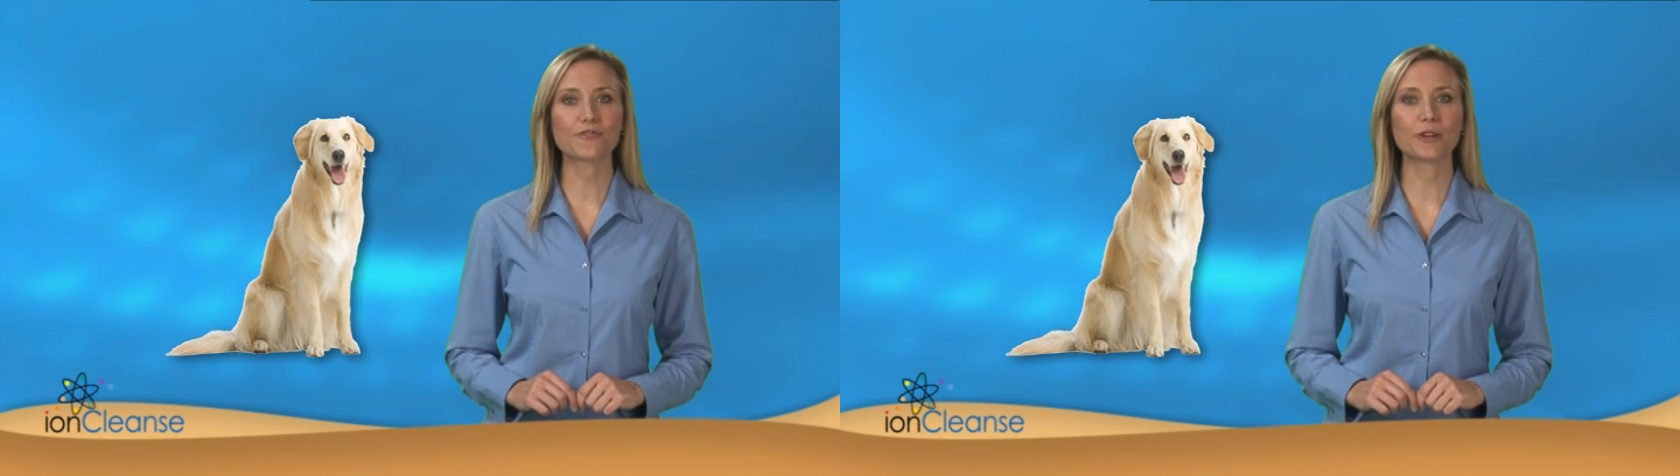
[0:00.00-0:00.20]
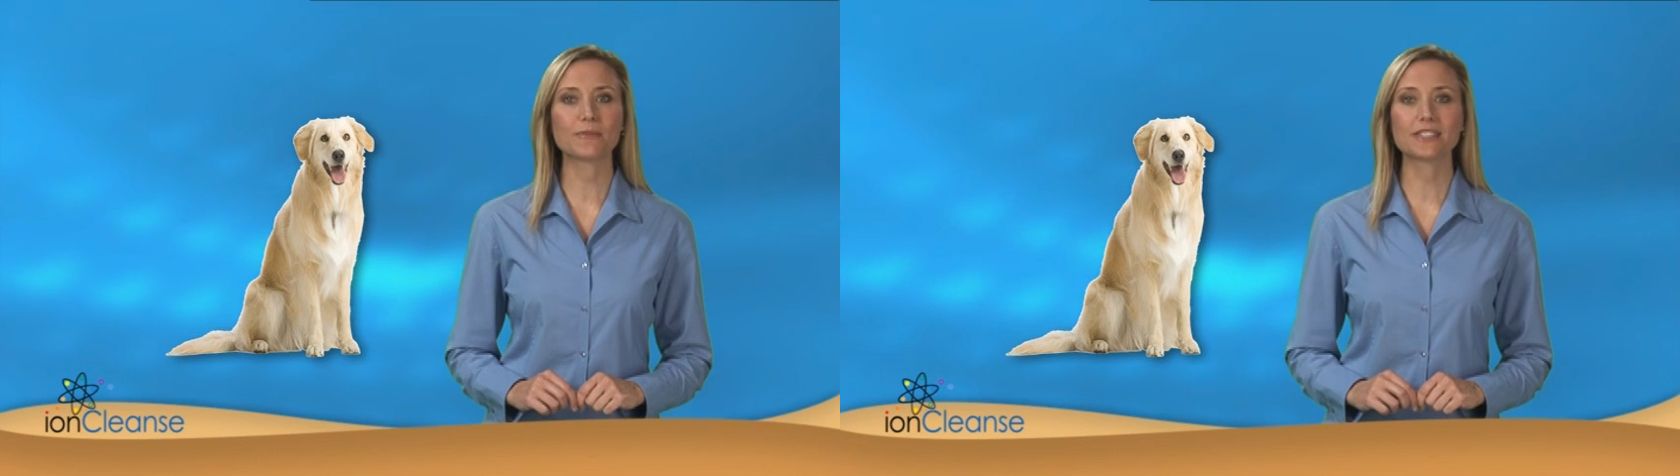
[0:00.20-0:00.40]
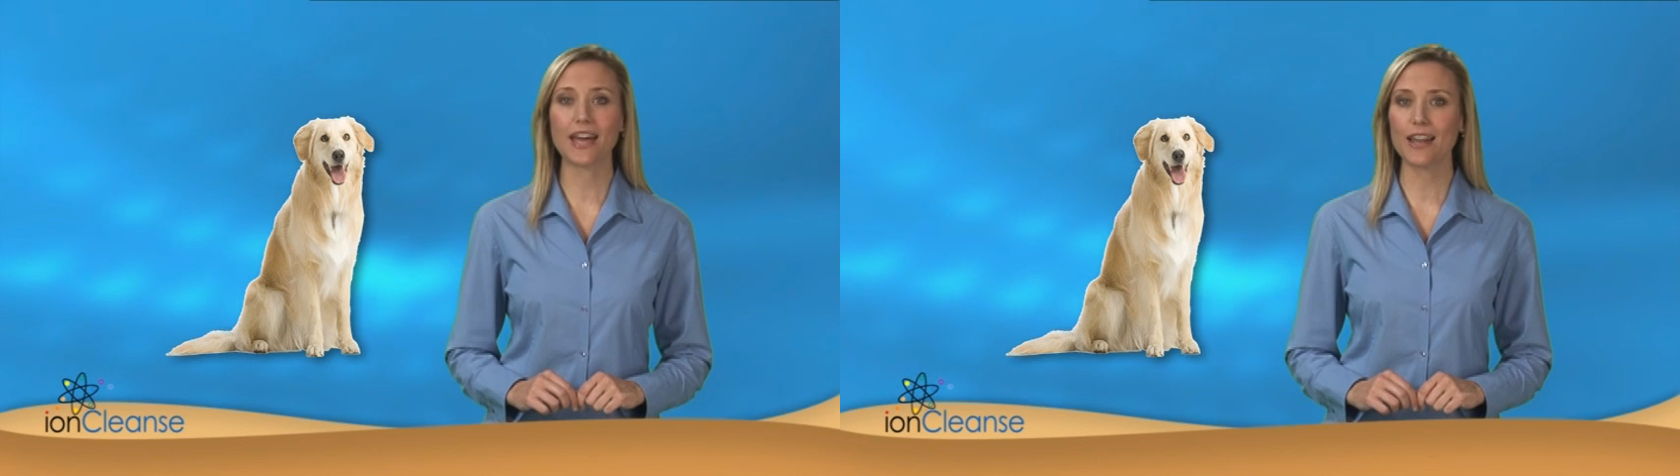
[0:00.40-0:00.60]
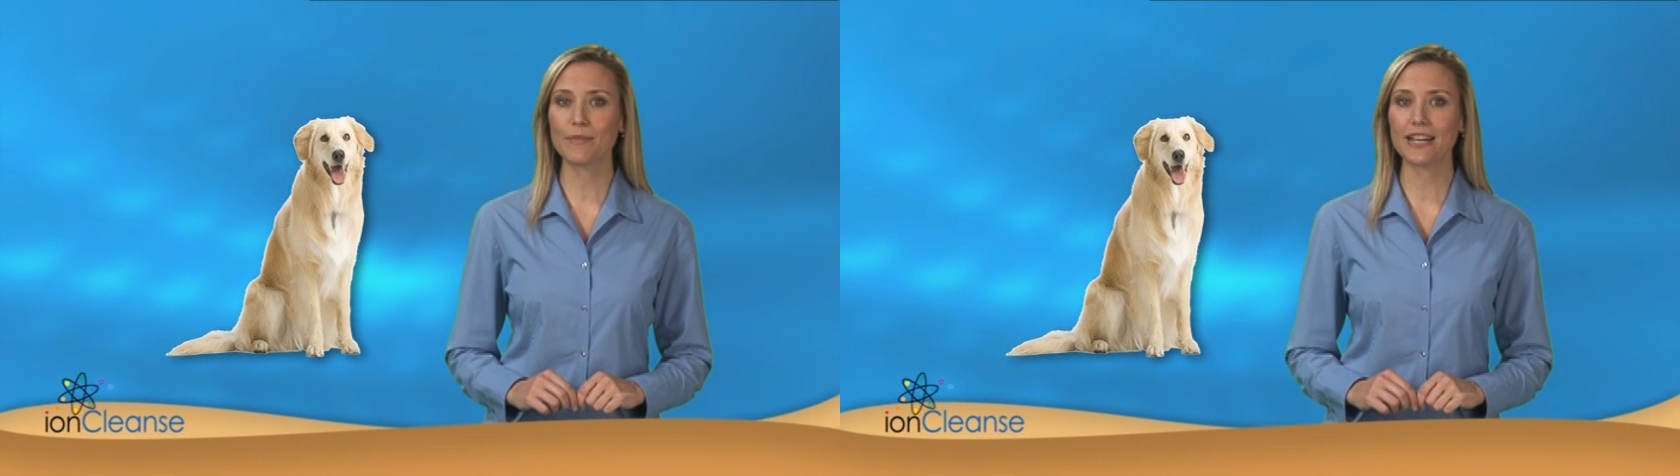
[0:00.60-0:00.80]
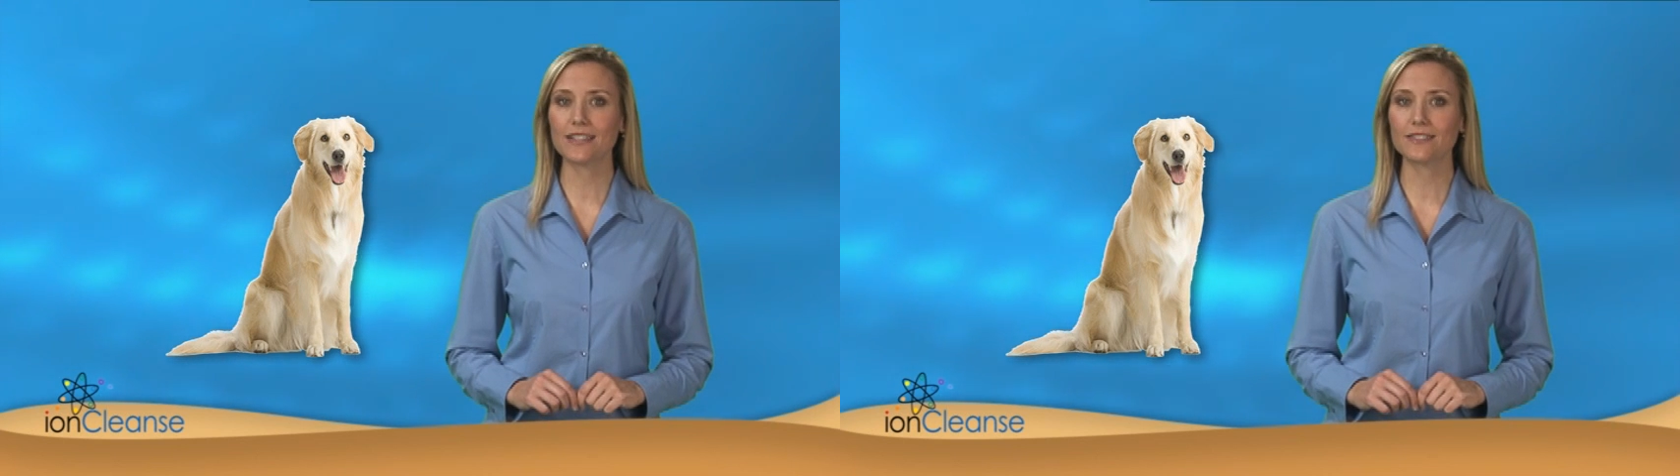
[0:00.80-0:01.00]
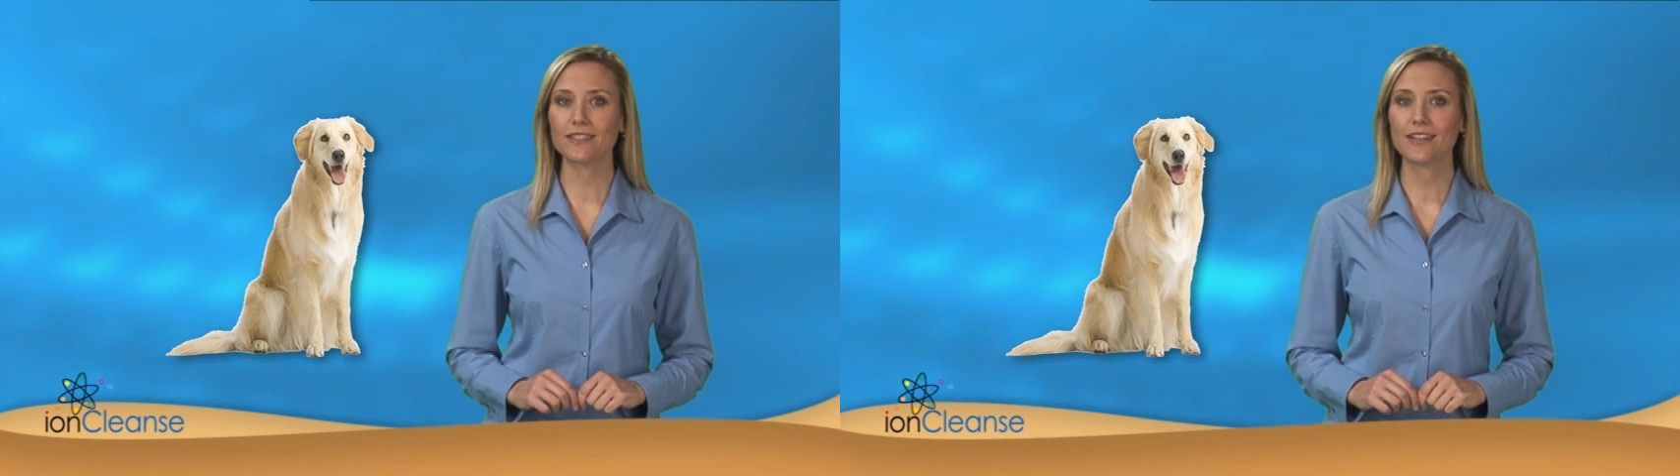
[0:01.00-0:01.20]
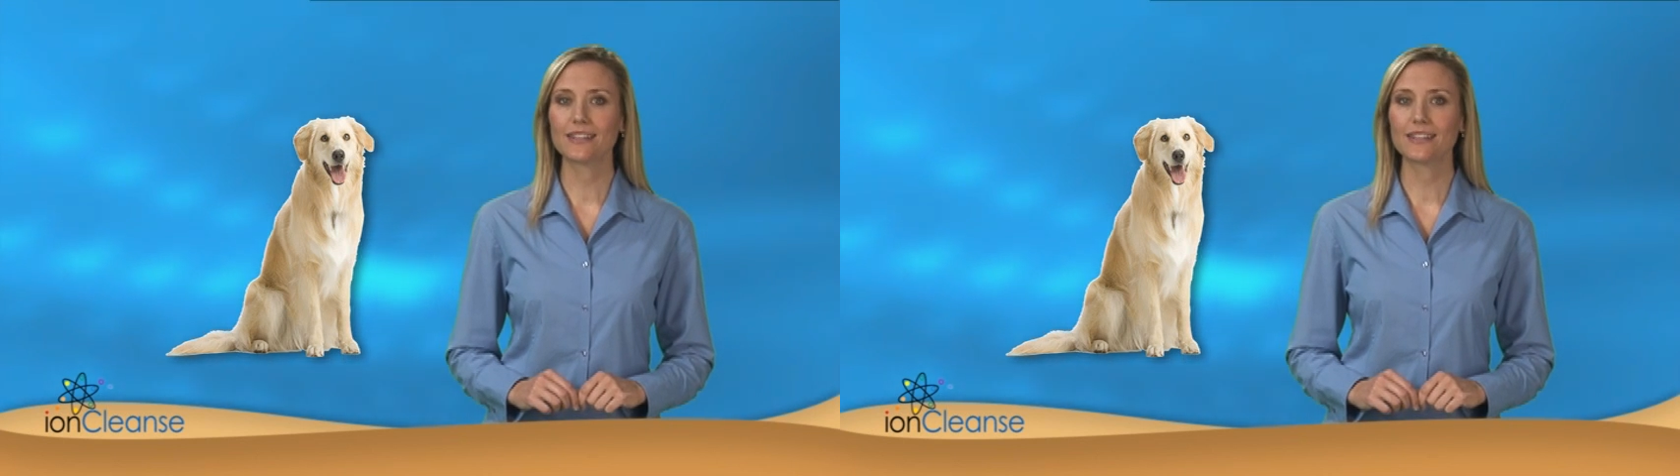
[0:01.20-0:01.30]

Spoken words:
from 10 minutes